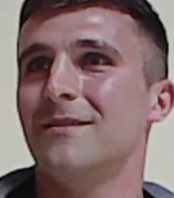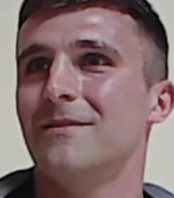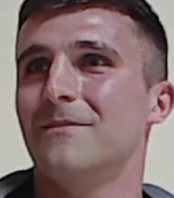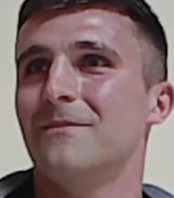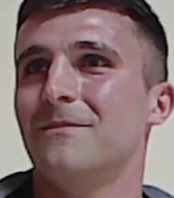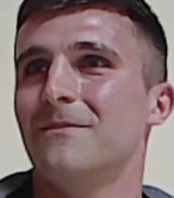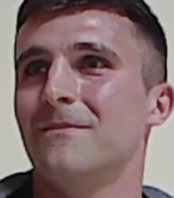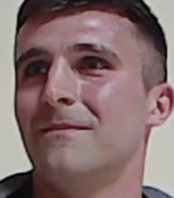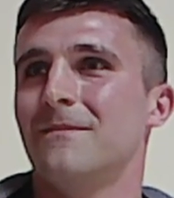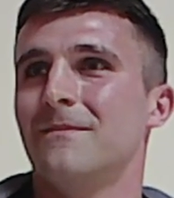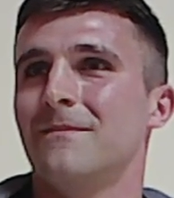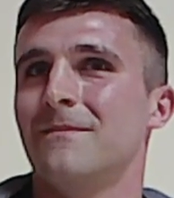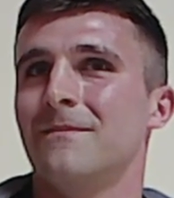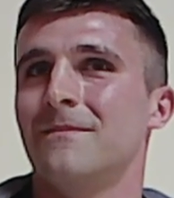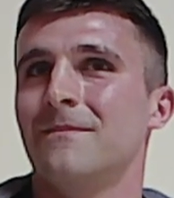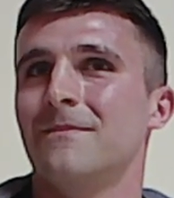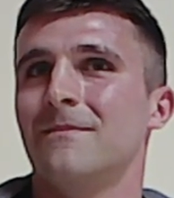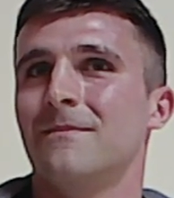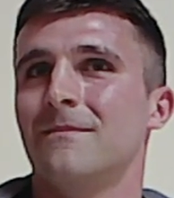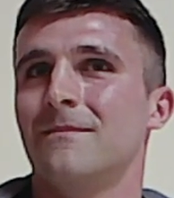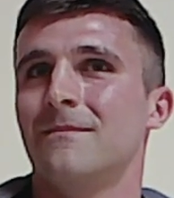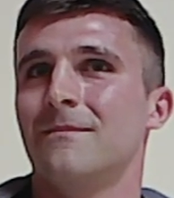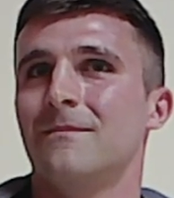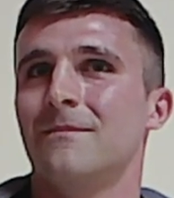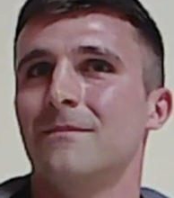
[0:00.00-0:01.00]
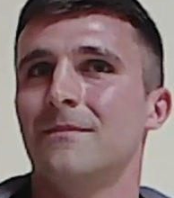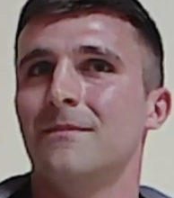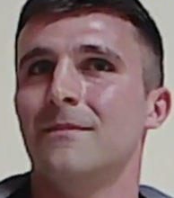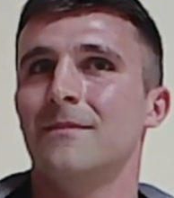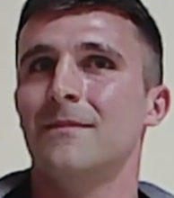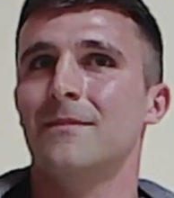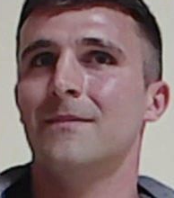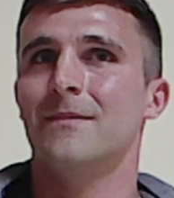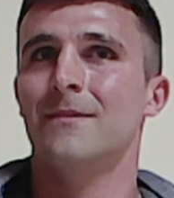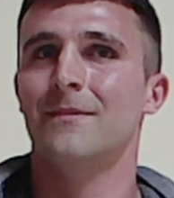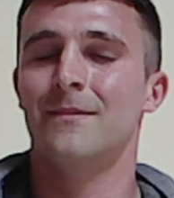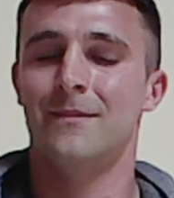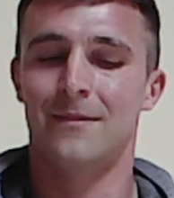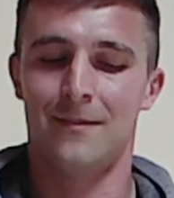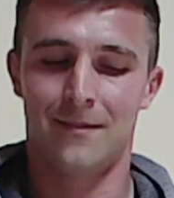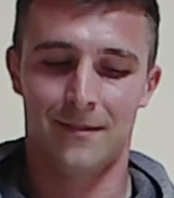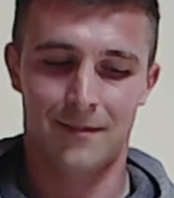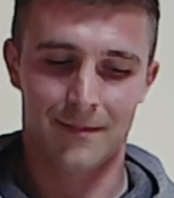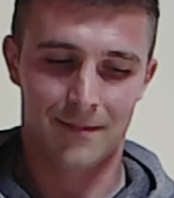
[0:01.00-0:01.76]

(silence)